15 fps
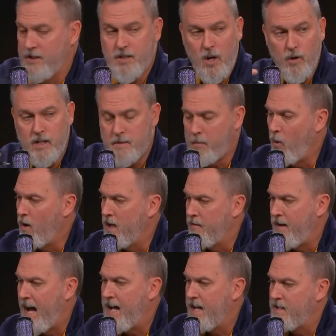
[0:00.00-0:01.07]
To Tony's point of,
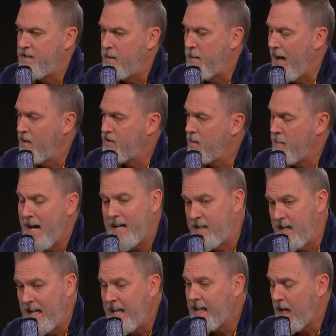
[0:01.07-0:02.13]
is he bouncing back?
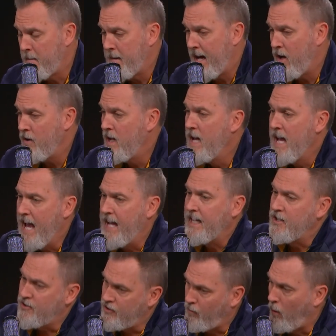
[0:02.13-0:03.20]
Did he come out and
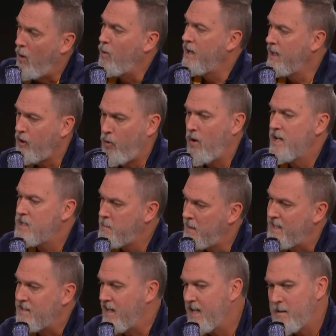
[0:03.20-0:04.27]
he's throwing it crisp and
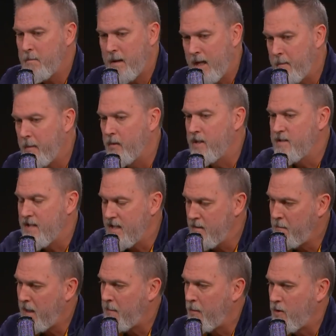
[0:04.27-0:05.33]
he's hitting people
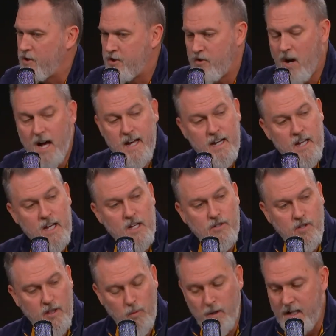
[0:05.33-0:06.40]
in stride
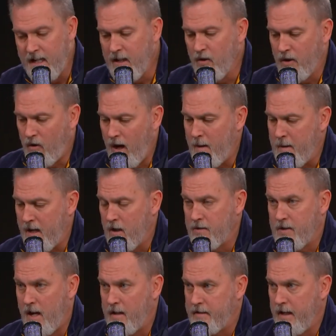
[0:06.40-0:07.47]
so that when Neil and Graham Harrell
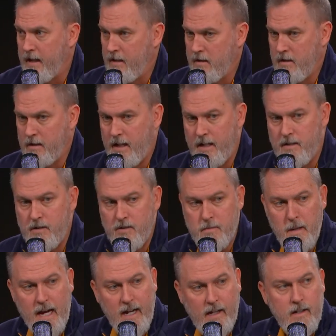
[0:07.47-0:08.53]
talk, they go, okay, dude's
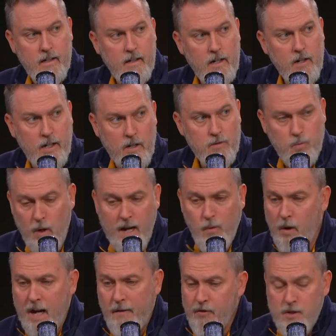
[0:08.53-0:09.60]
back. Here he goes.
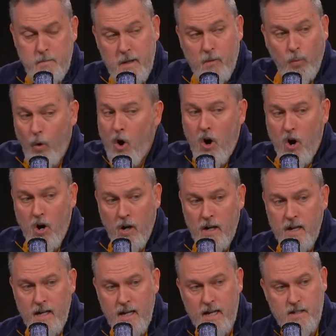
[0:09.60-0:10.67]
Whatever's been wrong
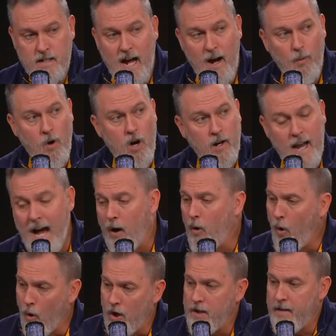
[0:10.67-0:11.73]
is not wrong now.
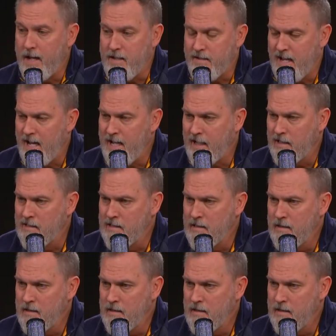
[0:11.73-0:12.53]
Or do they say,